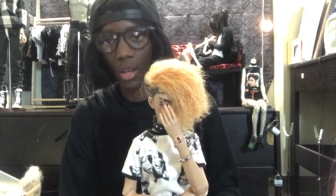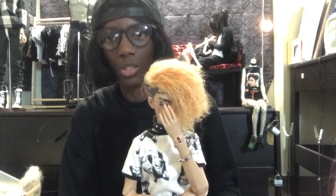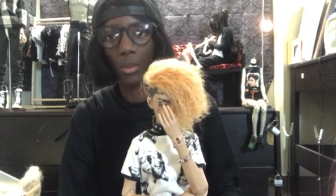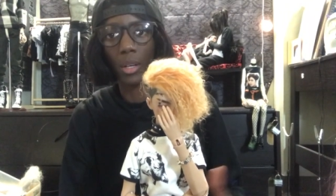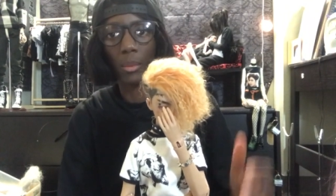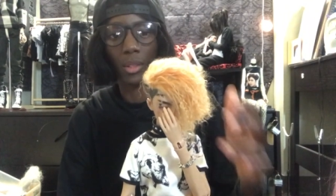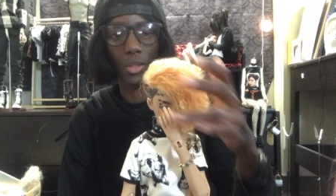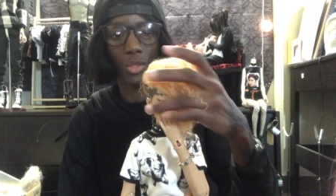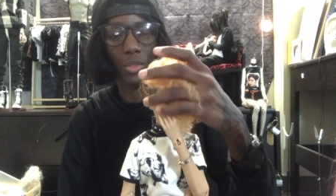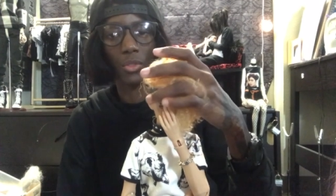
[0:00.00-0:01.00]
October, but
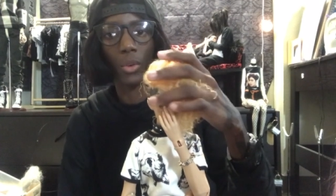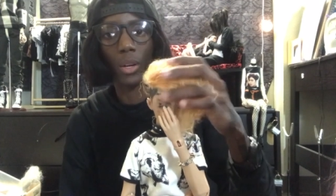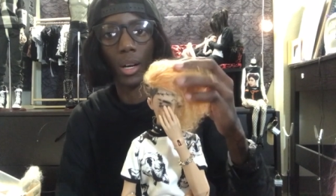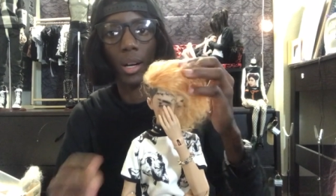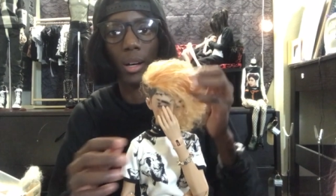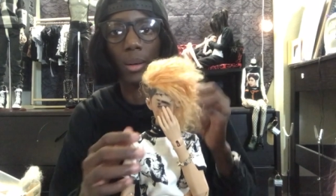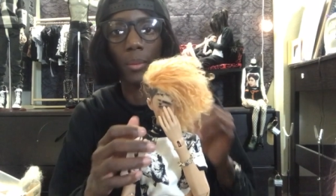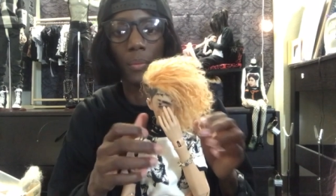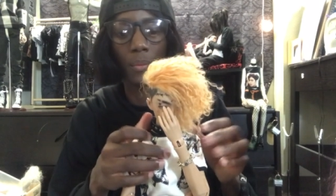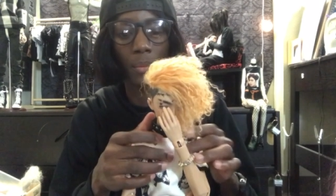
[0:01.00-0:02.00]
this is for,
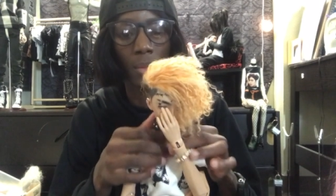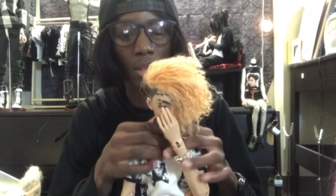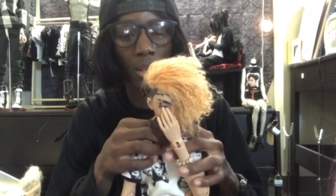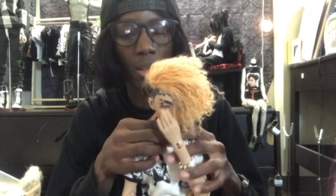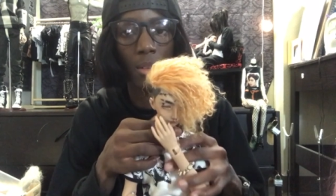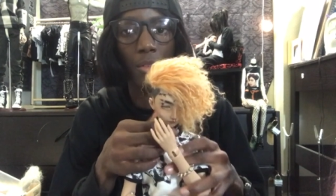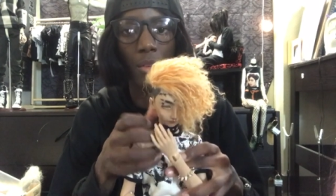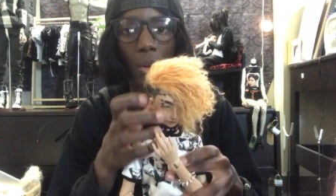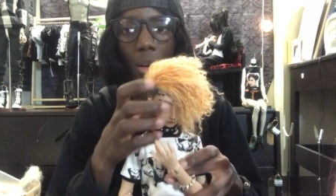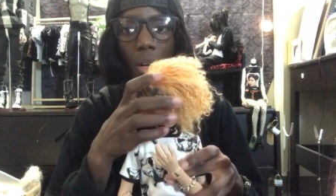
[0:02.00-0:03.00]
um,
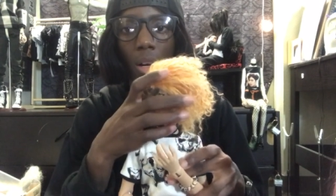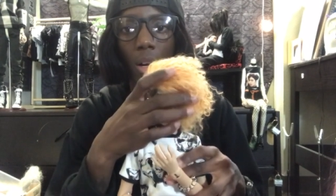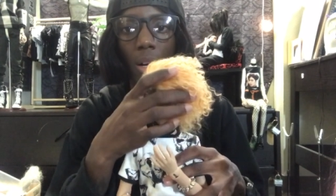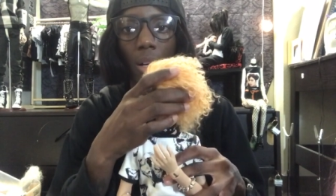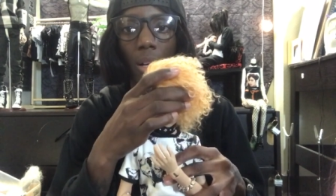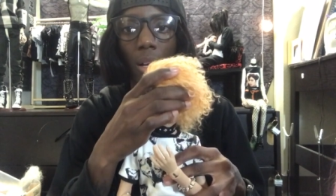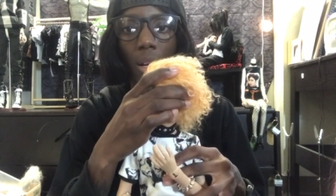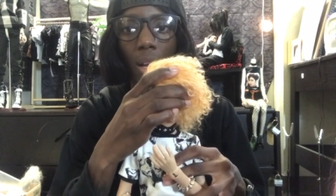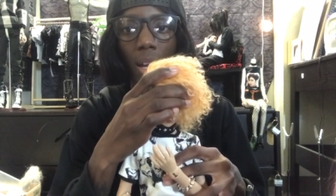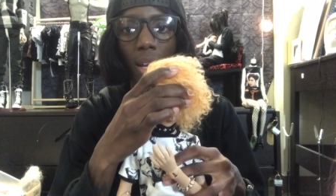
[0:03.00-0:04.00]
for, uh,
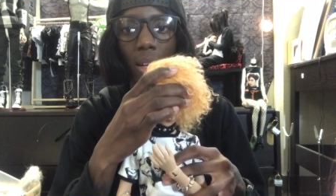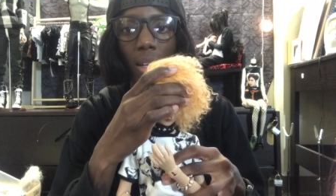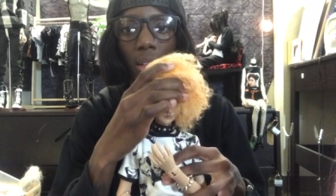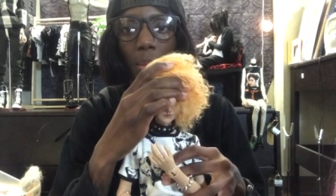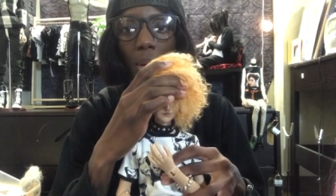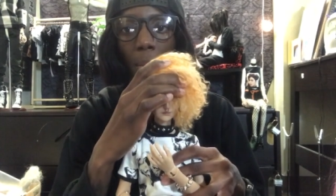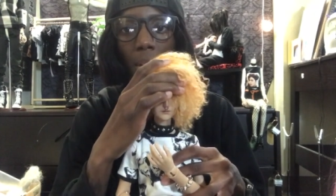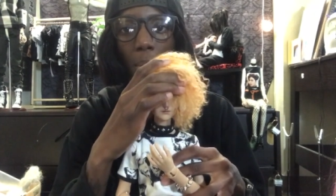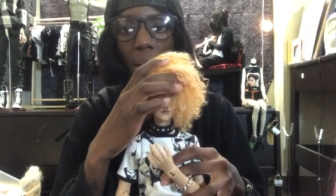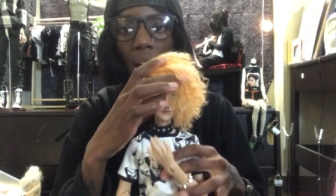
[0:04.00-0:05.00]
a
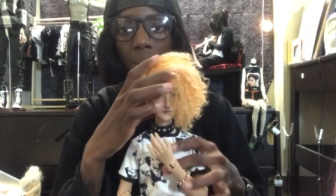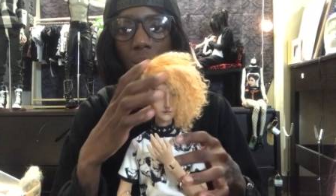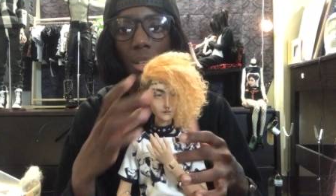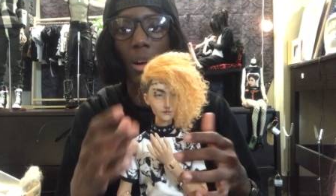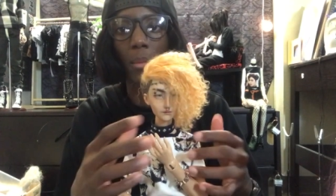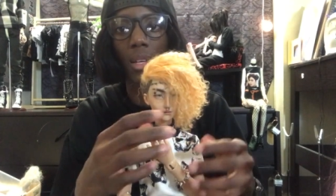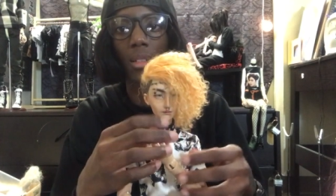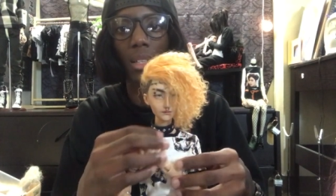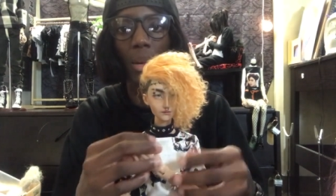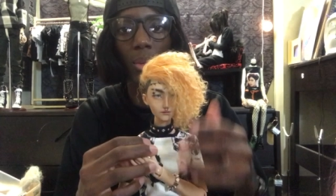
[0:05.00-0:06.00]
pumpkin patch doll
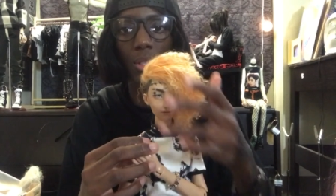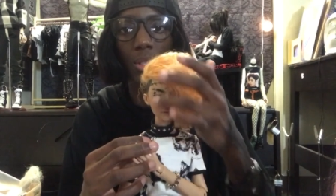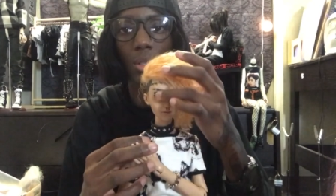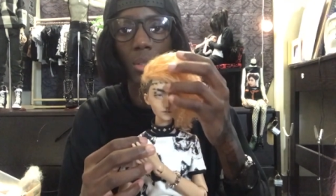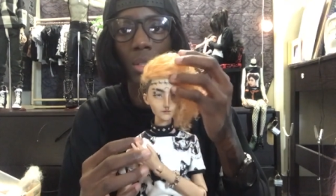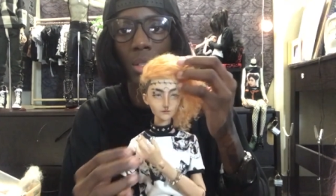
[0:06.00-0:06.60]
meet that I went to.